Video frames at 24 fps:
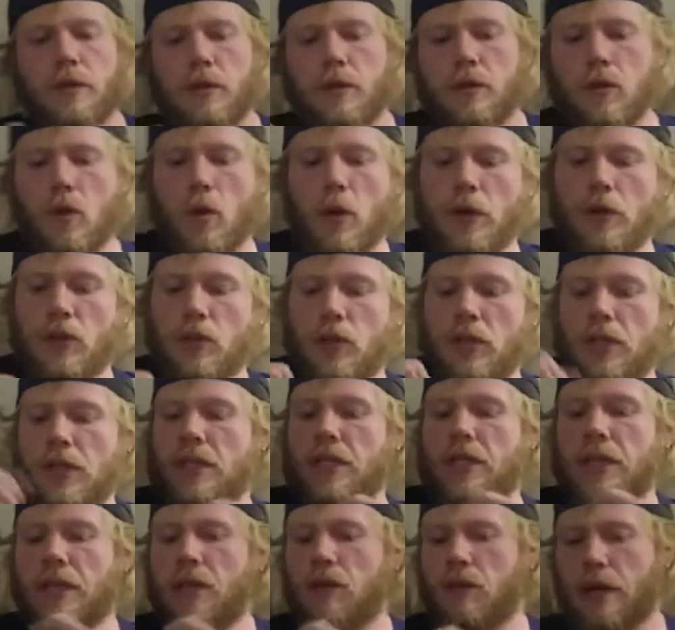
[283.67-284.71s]
Let's go ahead and
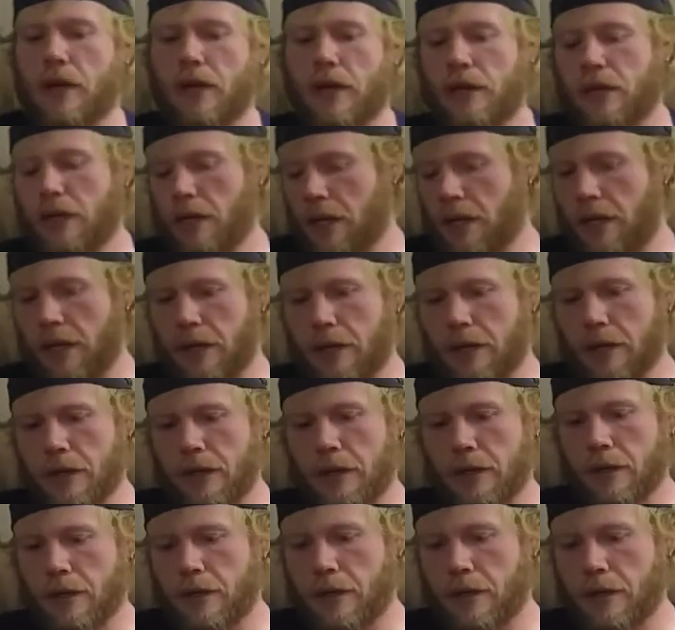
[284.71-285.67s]
just dig right into here.